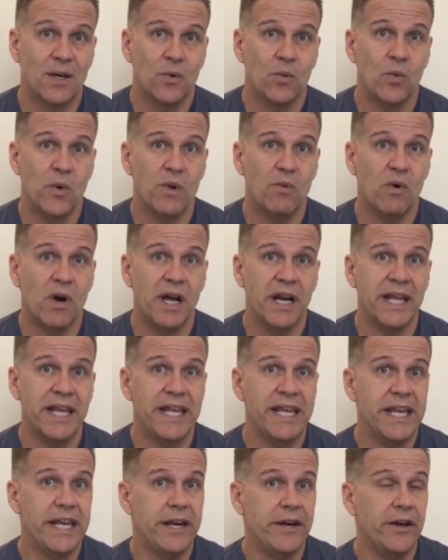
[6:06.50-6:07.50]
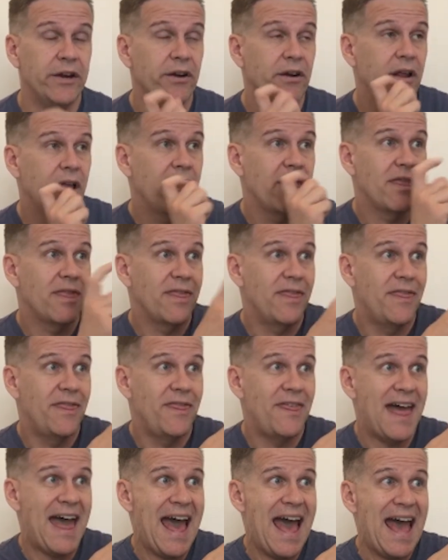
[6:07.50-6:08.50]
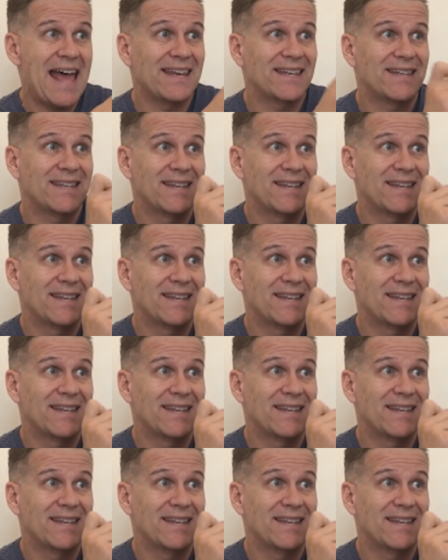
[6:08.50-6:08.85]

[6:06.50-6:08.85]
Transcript: We want to hear that.